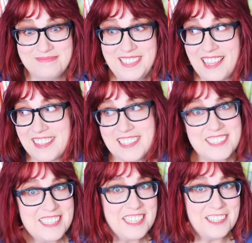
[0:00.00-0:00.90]
Nothing
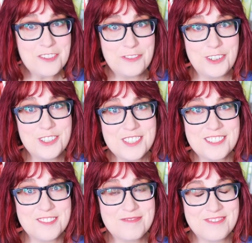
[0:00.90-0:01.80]
to see here,
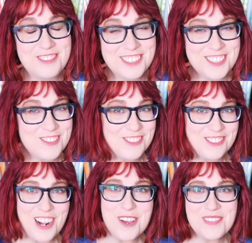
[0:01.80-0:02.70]
folks. Let's
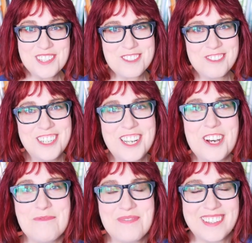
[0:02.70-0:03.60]
wrap this one
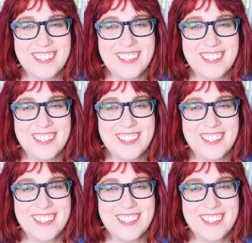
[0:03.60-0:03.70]
up.